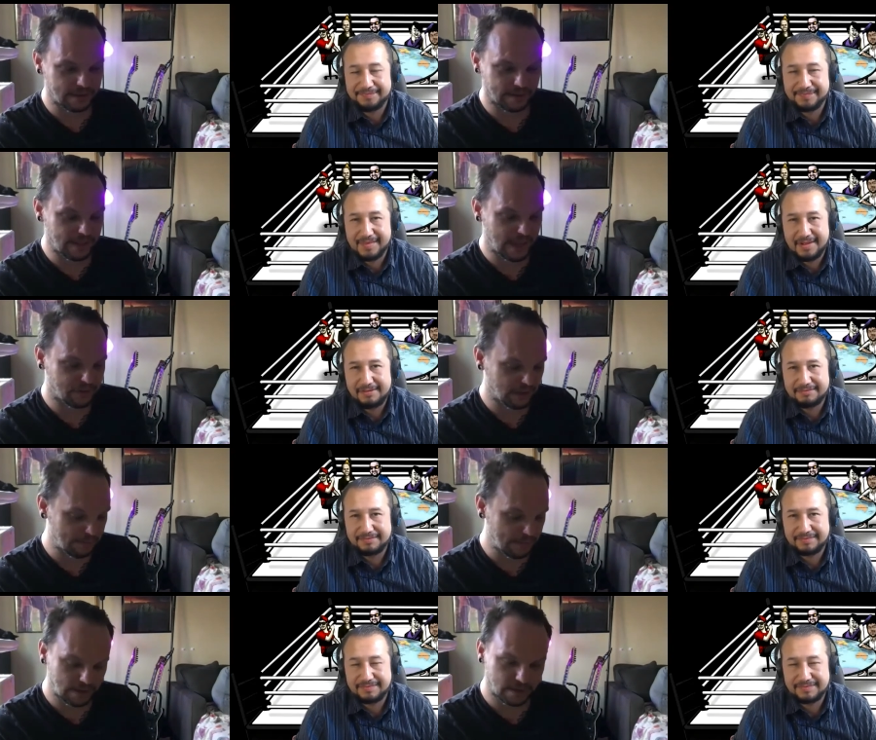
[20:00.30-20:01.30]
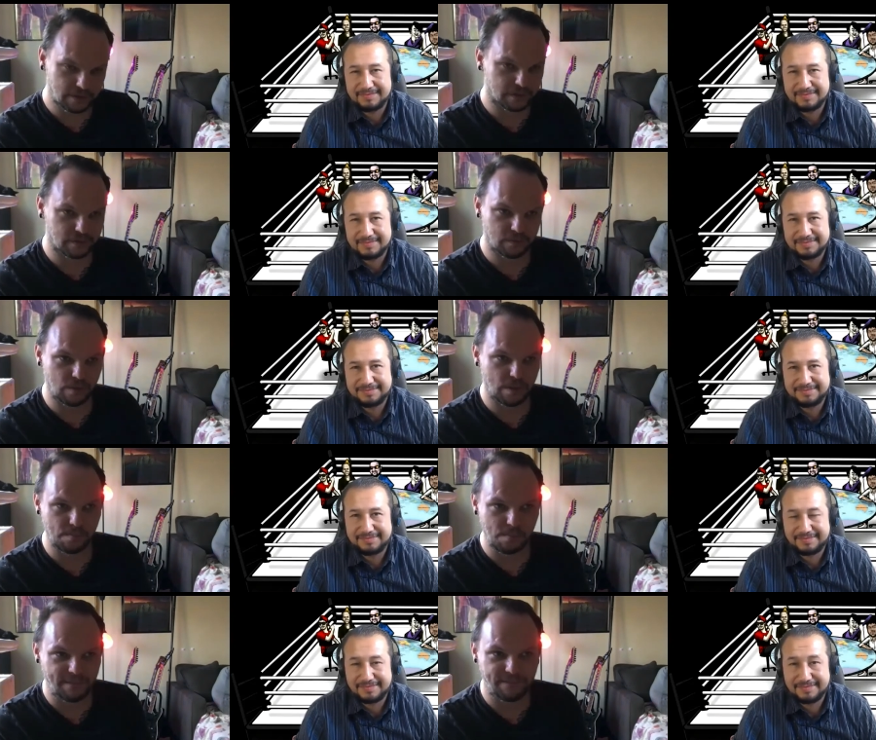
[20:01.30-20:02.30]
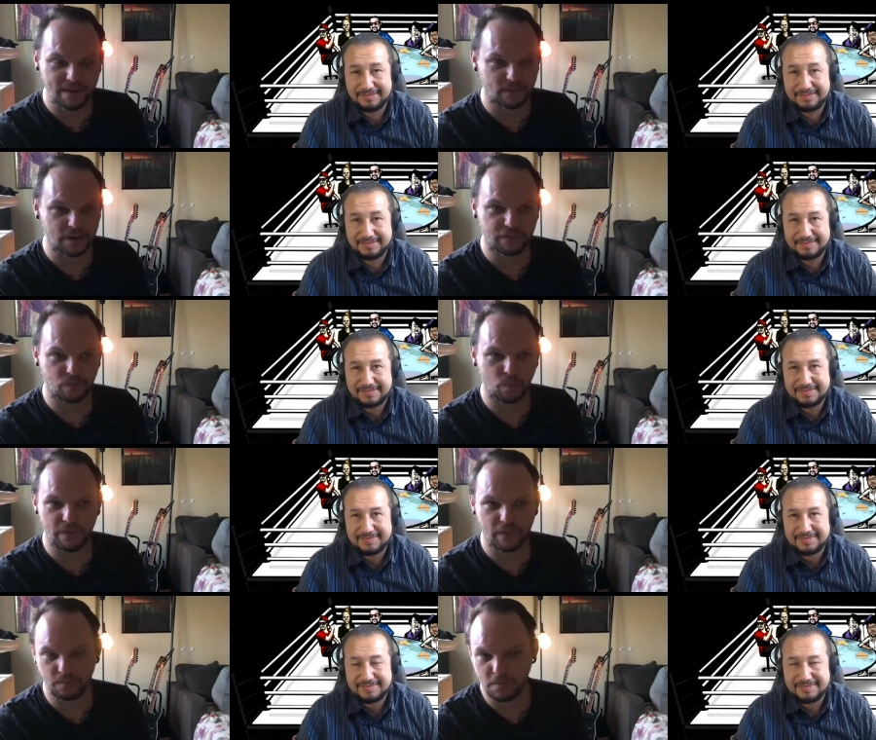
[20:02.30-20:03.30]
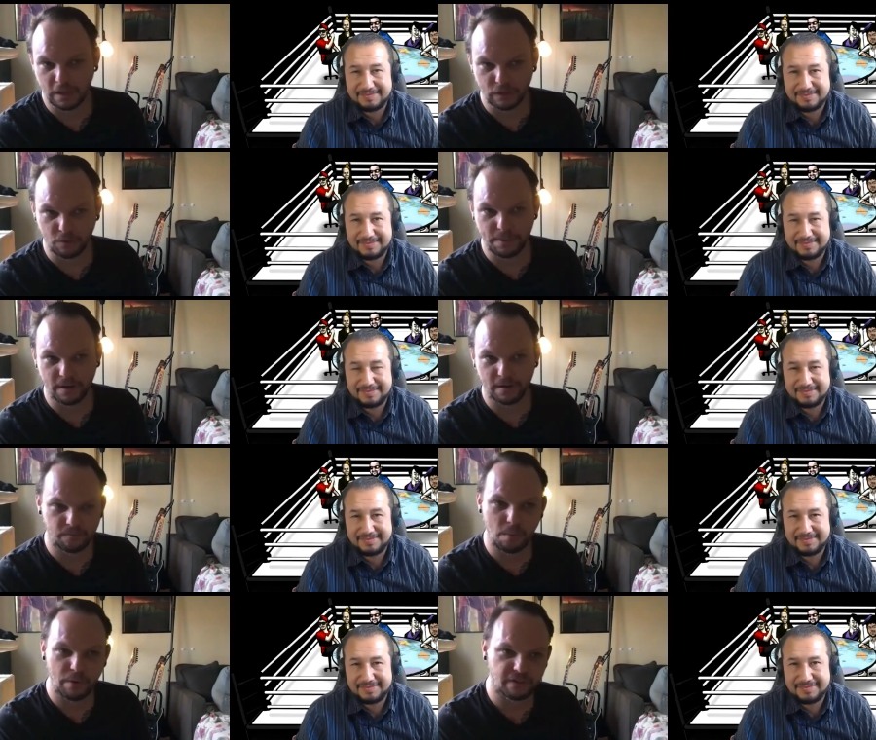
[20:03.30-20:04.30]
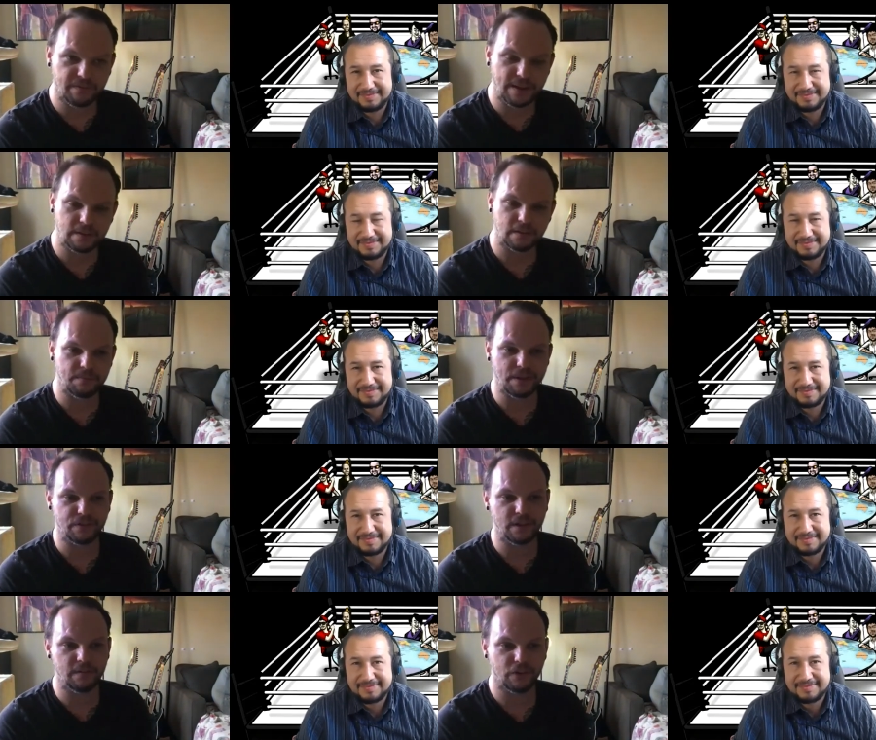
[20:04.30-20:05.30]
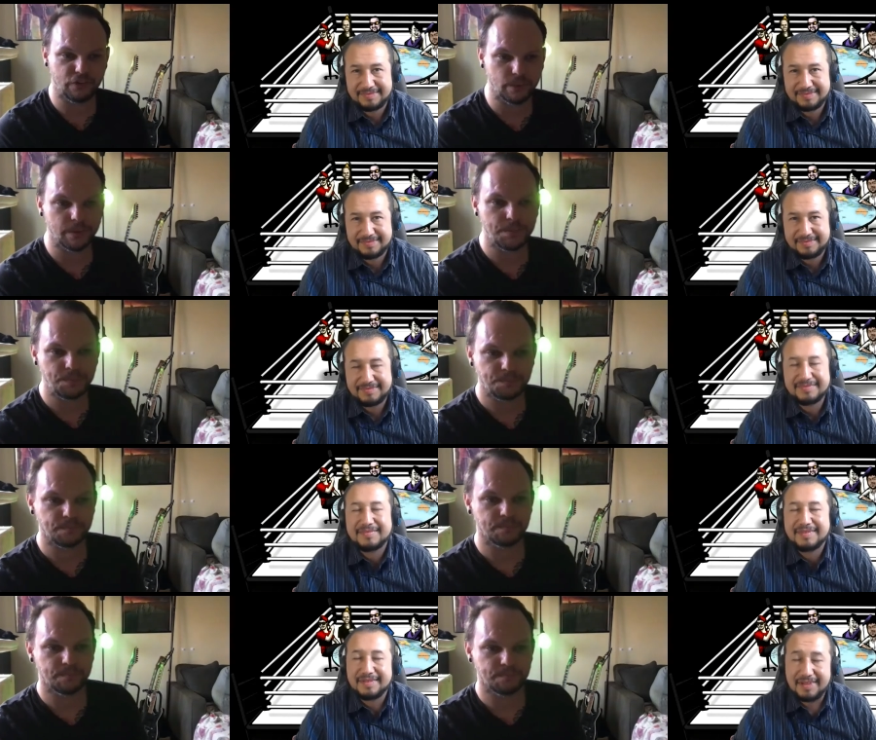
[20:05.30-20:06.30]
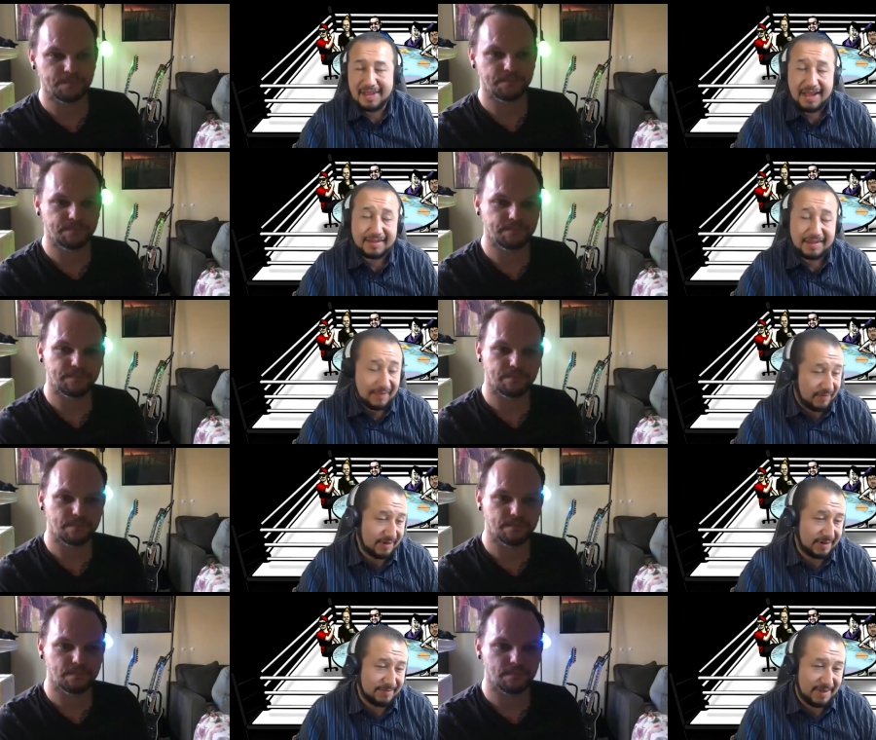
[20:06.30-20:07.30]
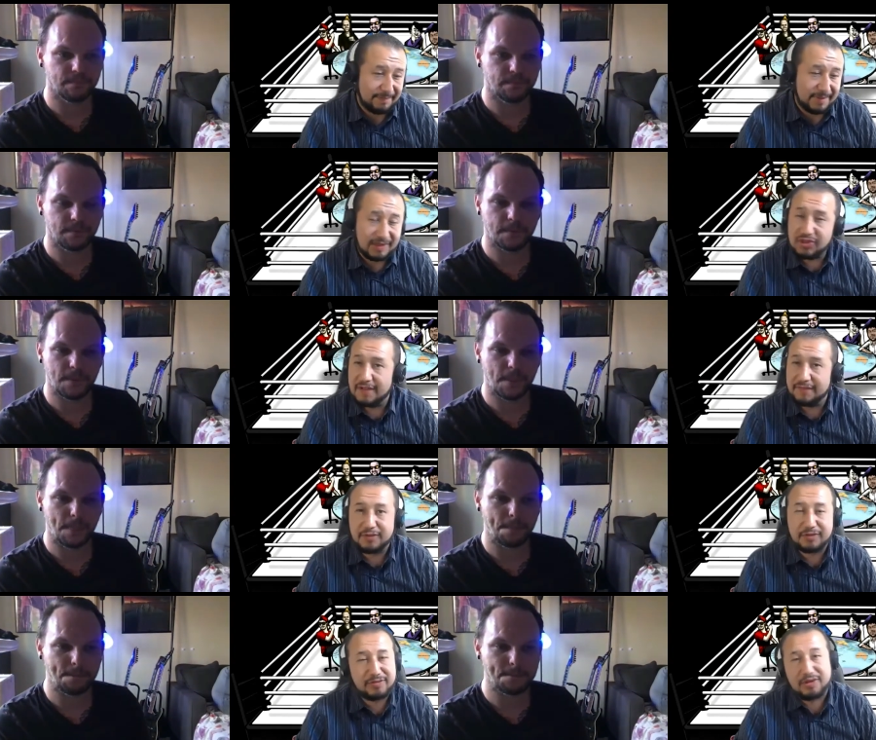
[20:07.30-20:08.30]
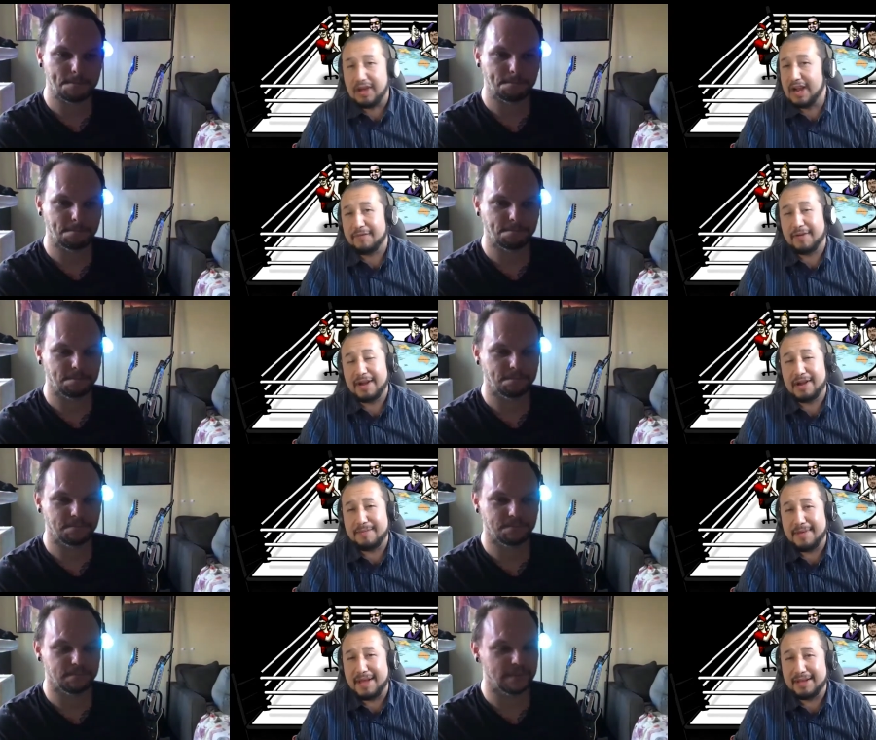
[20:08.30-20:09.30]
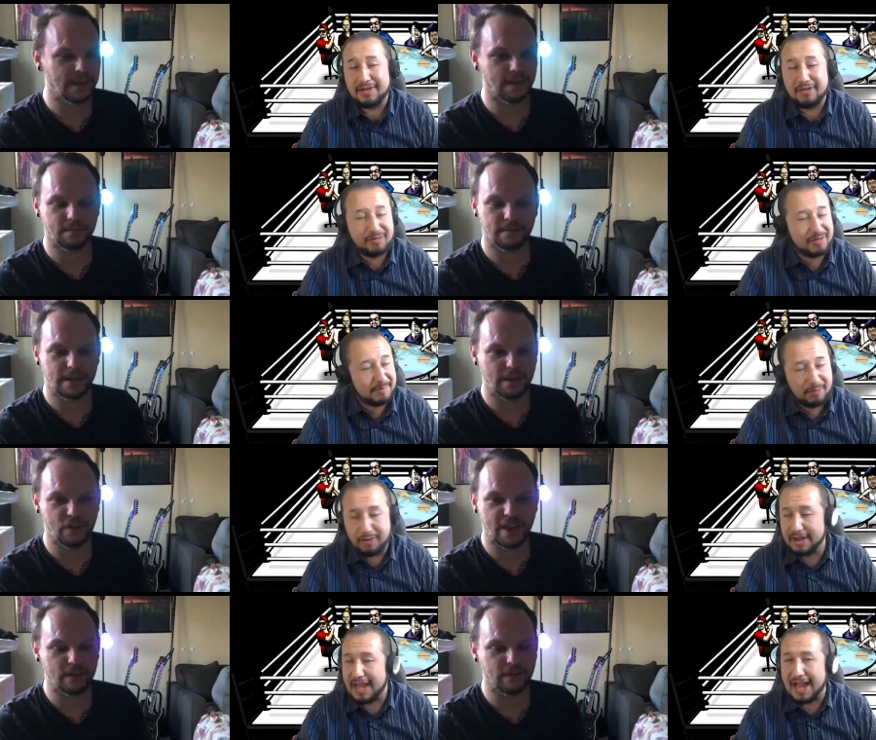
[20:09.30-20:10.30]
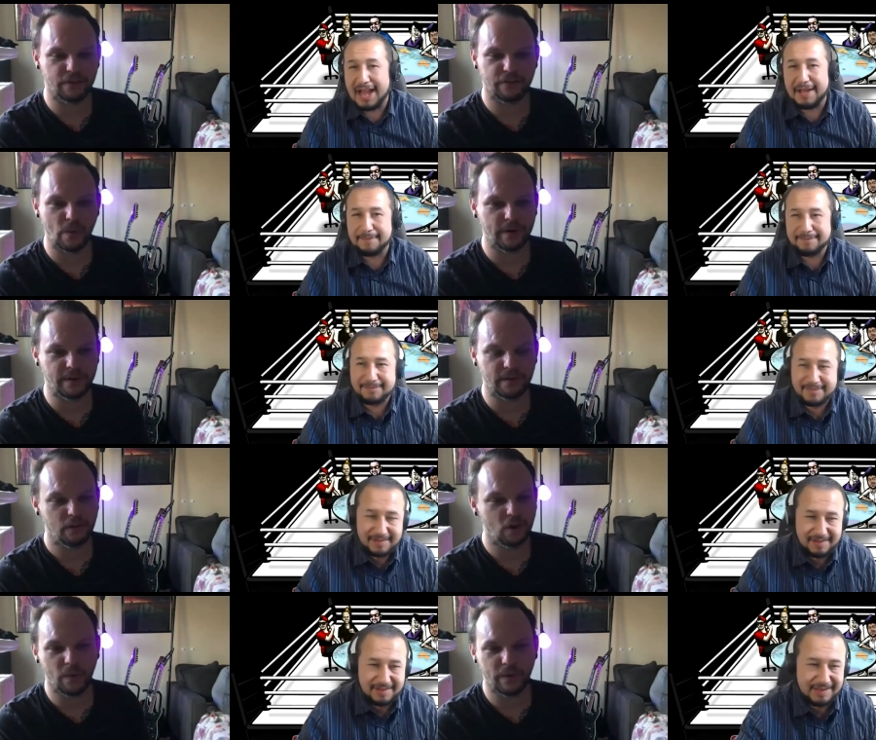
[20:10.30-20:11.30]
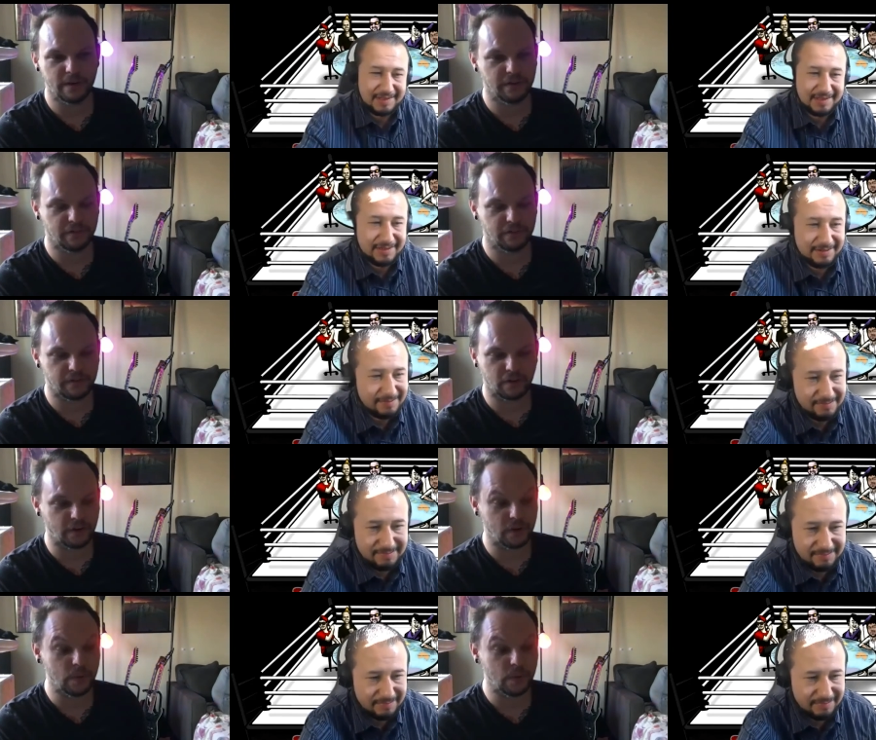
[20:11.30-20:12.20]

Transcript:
Speaker 1: that's it, man. It's my favorites with a little bit of most effective mixed in for sure.
Speaker 2: Yeah, definitely, man. Bischoff, you took it off right here, man. Yeah, you
Speaker 1: number one guy. No one can disargue.